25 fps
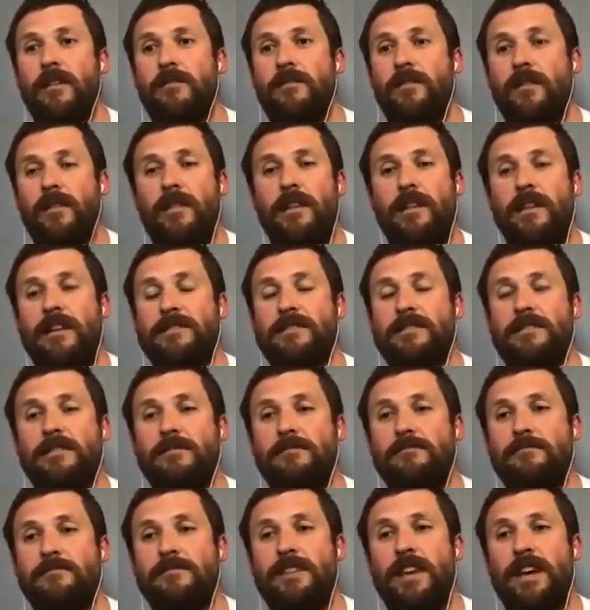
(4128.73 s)
for the last
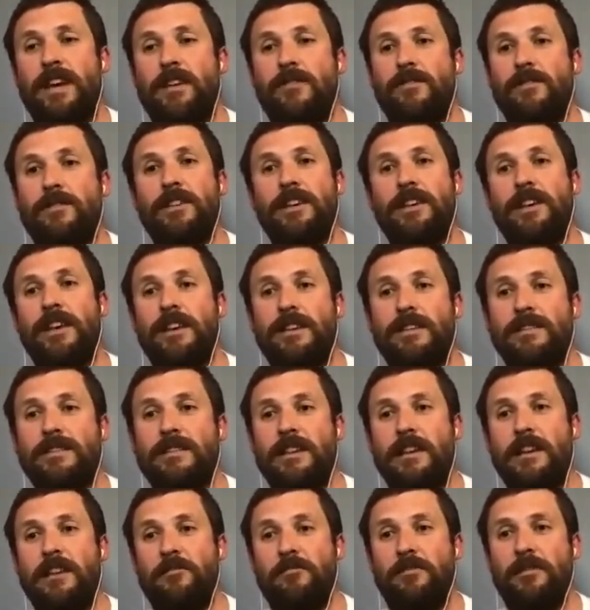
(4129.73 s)
10 odd years
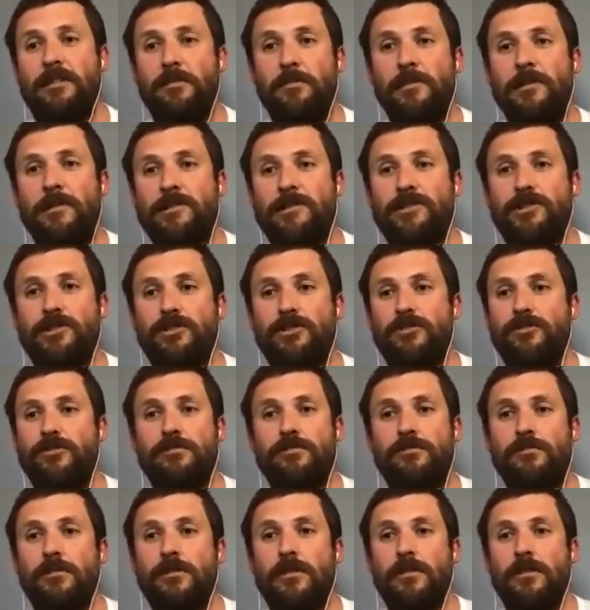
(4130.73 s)
in a minimalist shoe.